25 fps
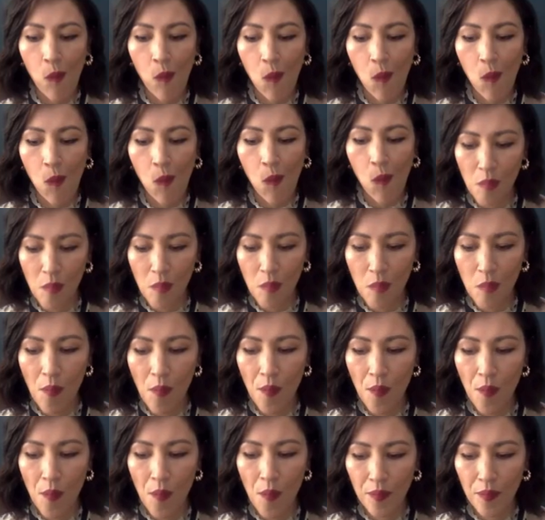
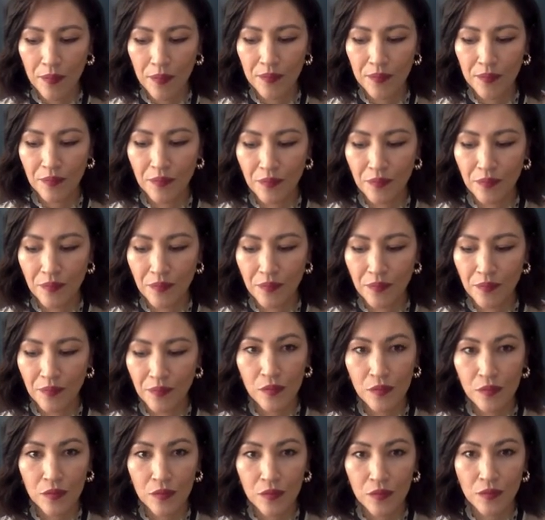
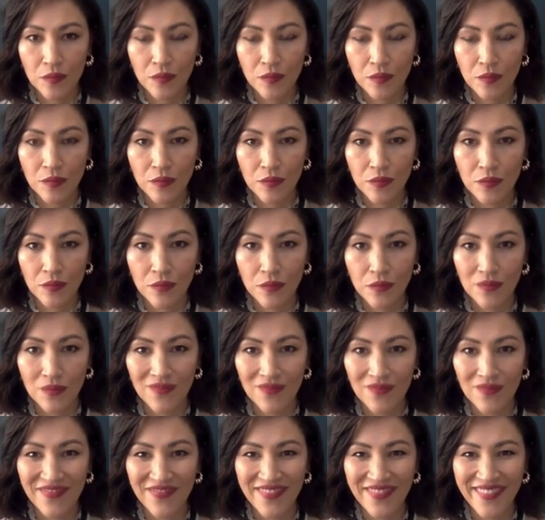
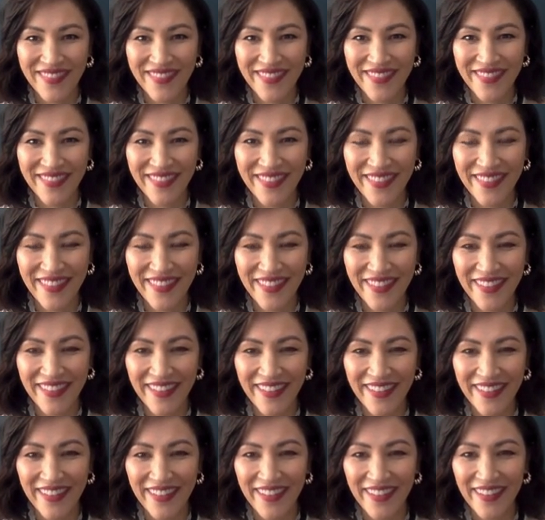
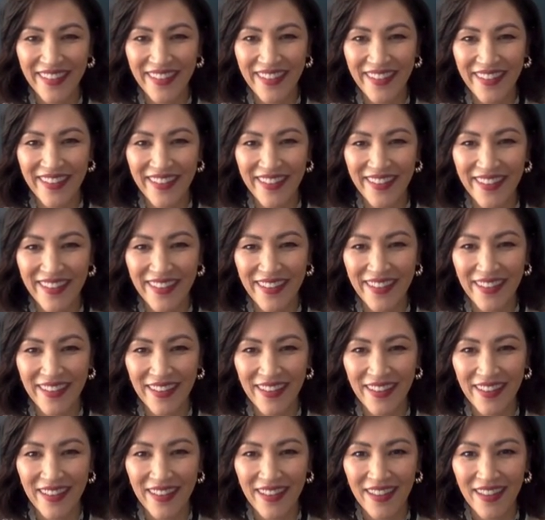
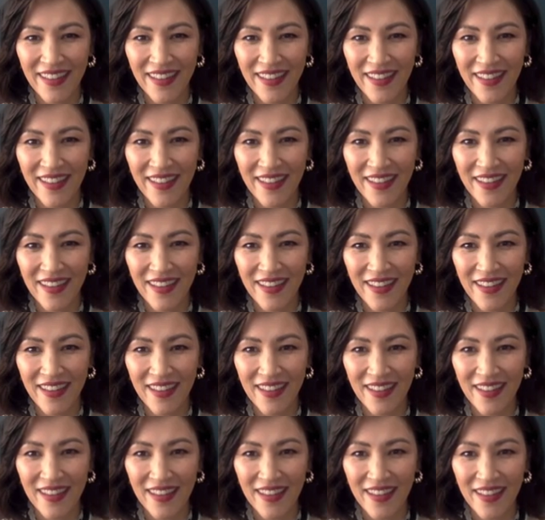
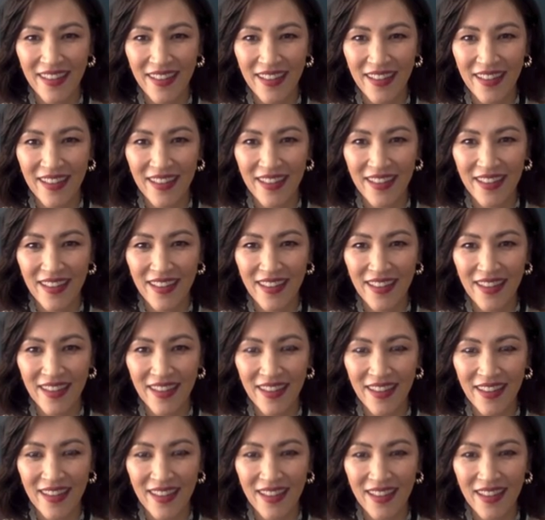
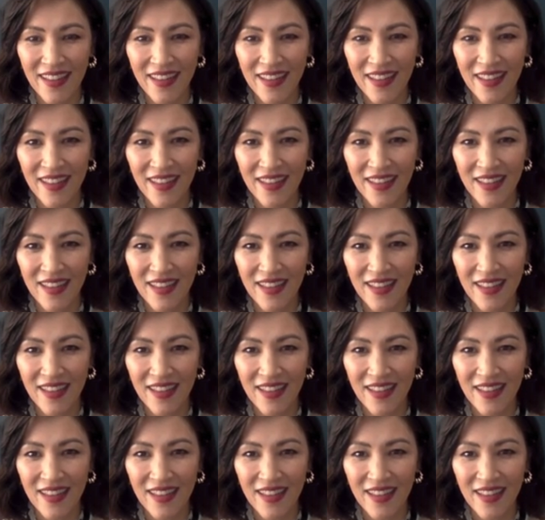(not speaking)